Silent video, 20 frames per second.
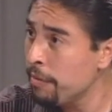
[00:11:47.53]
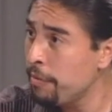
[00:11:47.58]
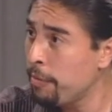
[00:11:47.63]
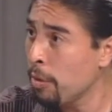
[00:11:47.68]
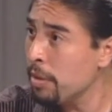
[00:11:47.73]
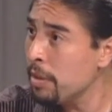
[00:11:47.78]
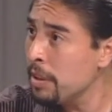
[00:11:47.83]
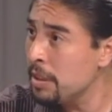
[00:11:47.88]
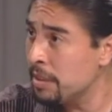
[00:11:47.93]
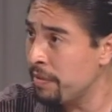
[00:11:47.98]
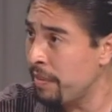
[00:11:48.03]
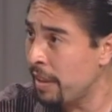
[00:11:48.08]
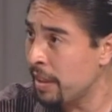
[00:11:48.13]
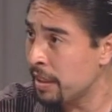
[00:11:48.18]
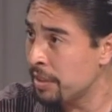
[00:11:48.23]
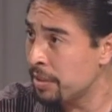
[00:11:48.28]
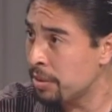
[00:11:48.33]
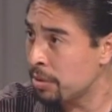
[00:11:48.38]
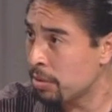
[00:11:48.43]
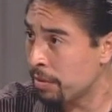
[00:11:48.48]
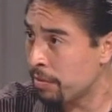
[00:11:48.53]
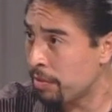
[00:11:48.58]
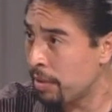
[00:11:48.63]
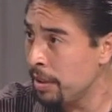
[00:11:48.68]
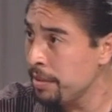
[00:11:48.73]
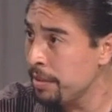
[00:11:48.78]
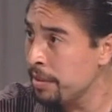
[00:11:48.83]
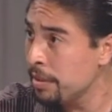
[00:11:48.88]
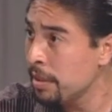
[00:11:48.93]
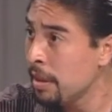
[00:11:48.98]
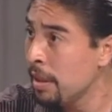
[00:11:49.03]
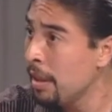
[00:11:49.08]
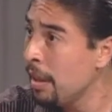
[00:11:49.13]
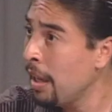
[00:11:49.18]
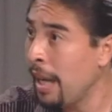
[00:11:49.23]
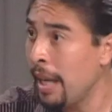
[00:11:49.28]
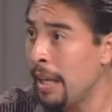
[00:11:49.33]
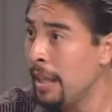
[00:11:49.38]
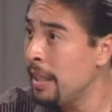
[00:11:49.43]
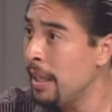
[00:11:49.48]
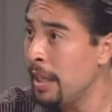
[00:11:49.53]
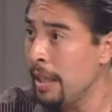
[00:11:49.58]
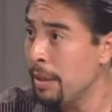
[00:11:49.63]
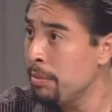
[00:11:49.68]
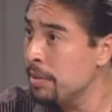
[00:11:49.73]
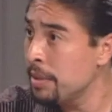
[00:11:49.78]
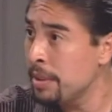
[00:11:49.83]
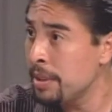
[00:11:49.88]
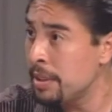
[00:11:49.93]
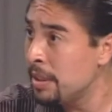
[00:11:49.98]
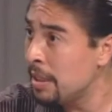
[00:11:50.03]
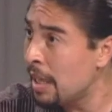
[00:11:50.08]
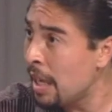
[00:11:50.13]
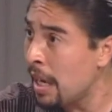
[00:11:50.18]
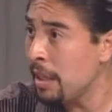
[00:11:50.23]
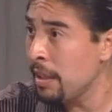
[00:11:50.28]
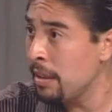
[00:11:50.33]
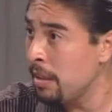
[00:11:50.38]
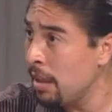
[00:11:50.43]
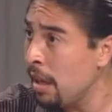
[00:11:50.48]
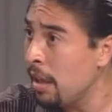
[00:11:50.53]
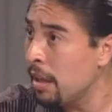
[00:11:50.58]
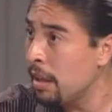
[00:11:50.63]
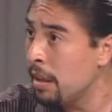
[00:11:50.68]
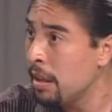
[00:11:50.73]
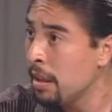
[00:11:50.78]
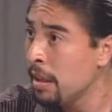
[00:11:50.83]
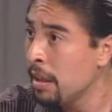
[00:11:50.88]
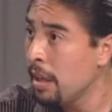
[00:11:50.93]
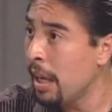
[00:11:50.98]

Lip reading: for these vacant storefronts, and it was not done.